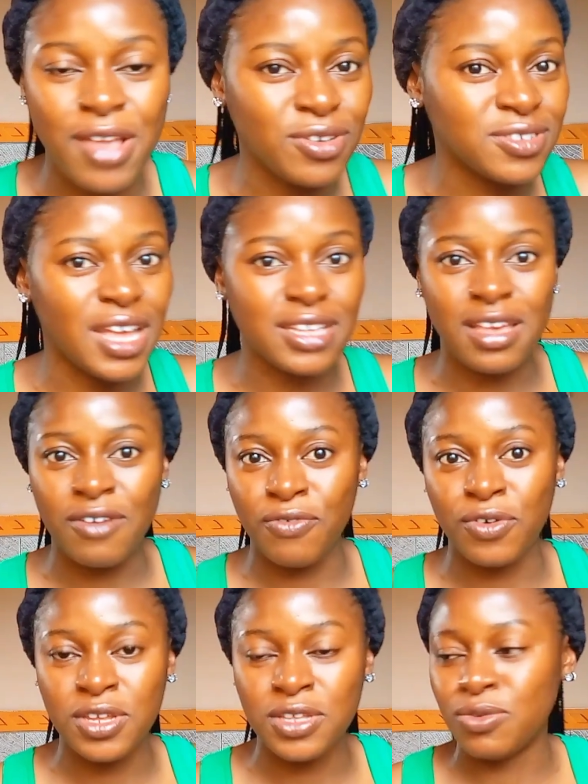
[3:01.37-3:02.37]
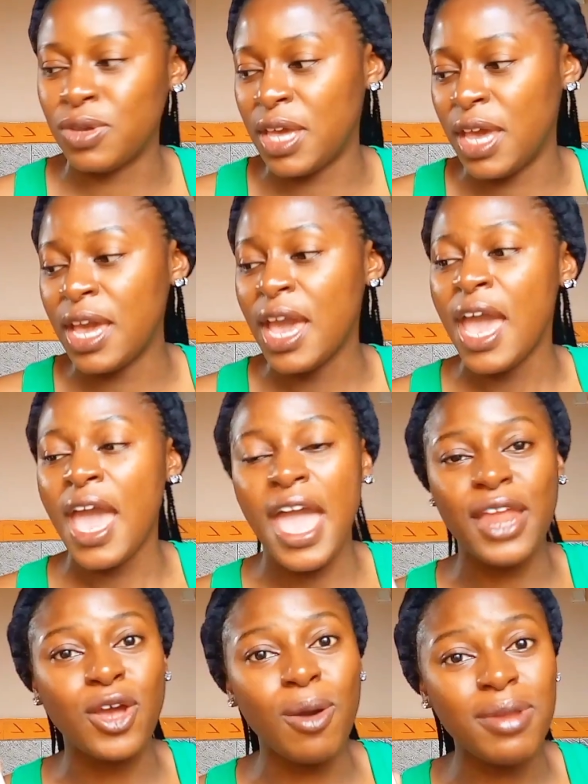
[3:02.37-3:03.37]
just can't afford it, okay?
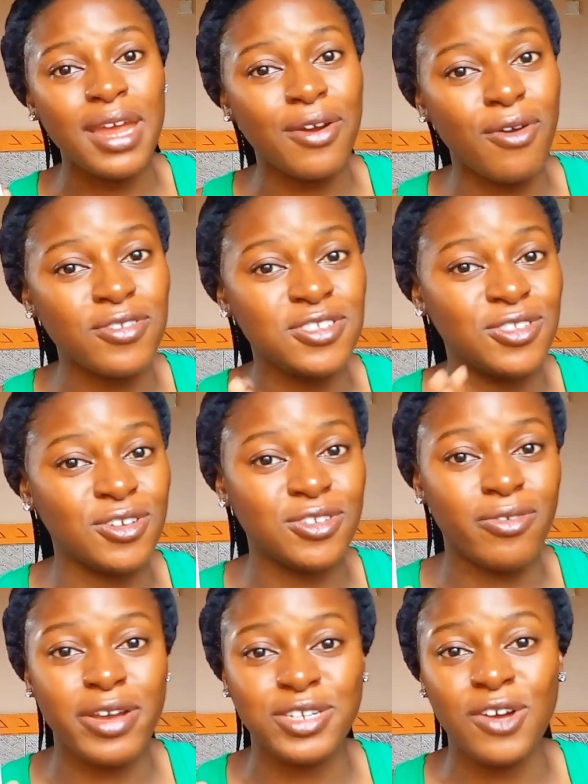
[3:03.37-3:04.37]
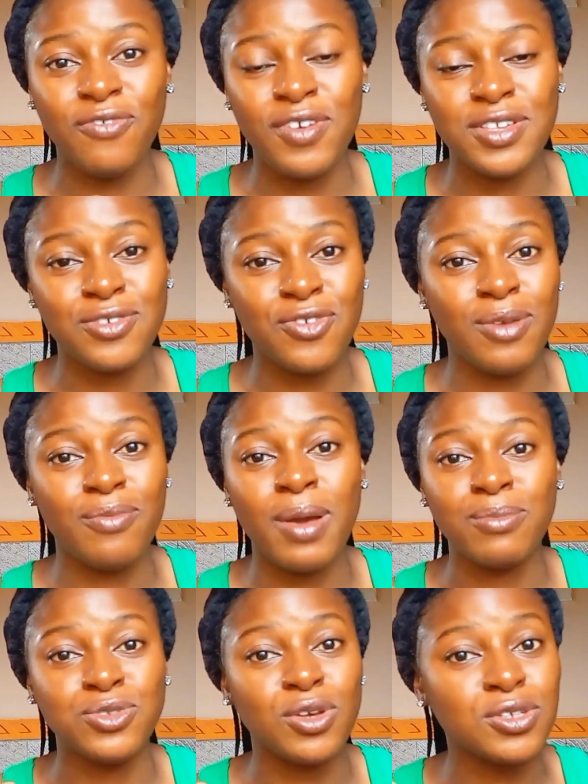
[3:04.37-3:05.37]
And coming across this Dr. Rashel face cream
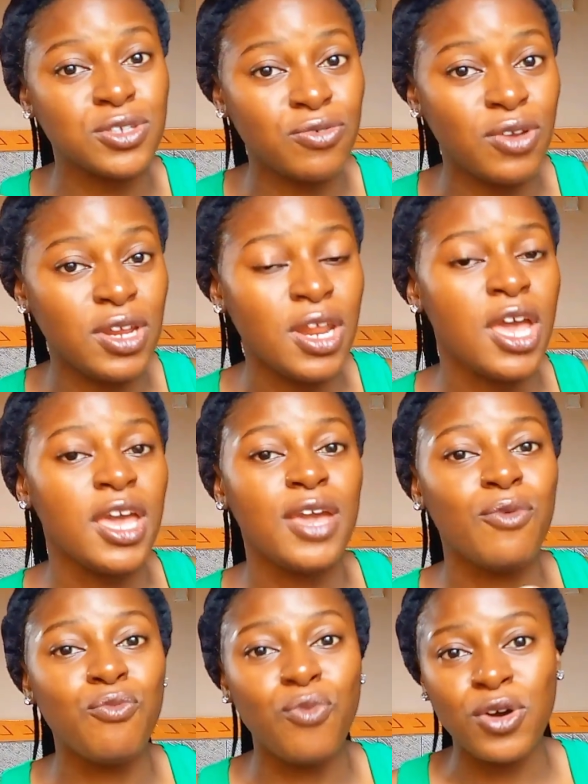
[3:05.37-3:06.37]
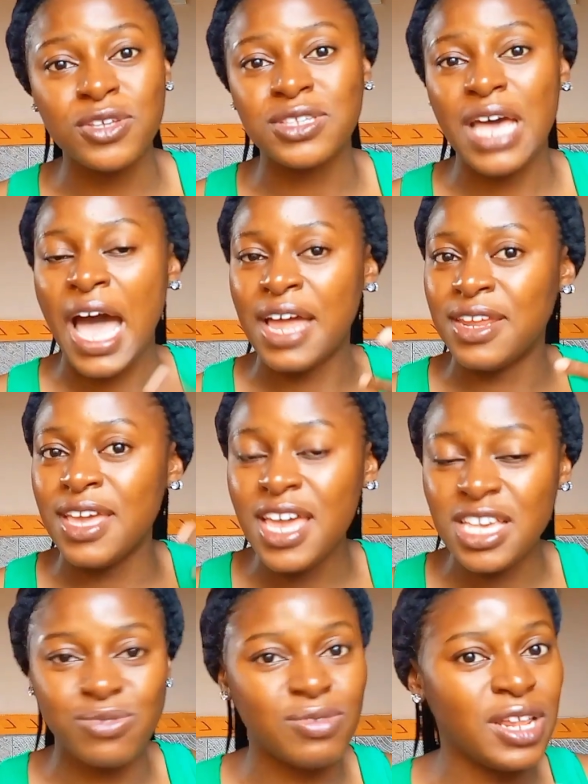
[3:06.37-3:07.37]
sunscreen was and
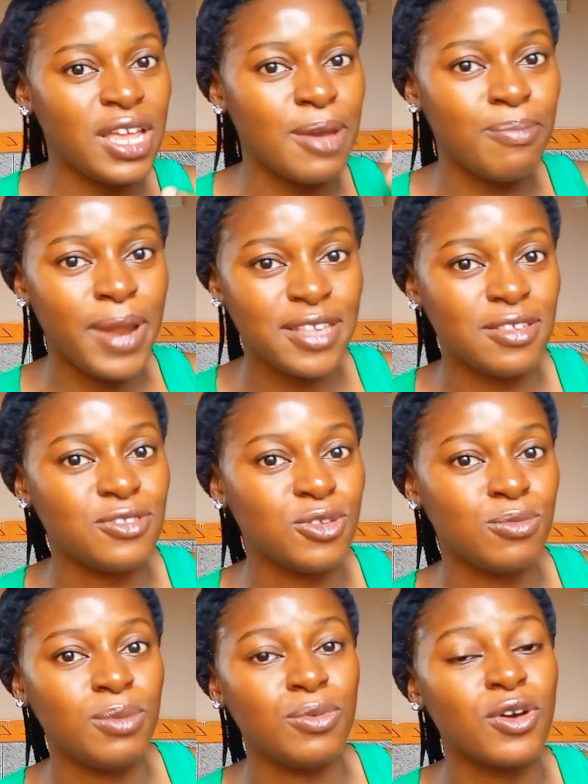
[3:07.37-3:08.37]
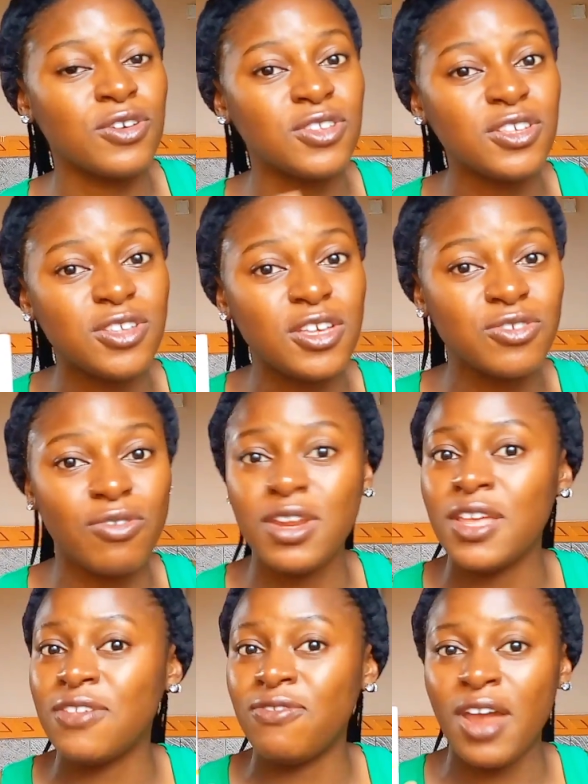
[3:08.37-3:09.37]
is really a blessing to me, because this
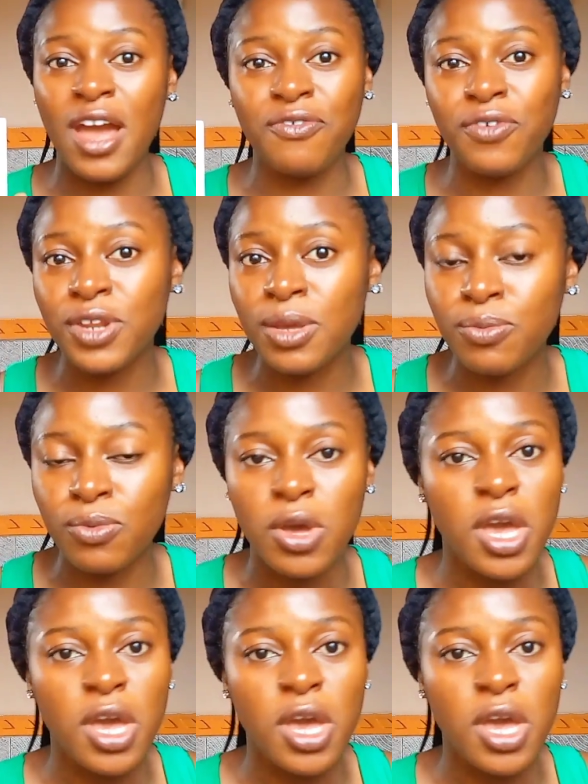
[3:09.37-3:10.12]
sunscreen is very affordable.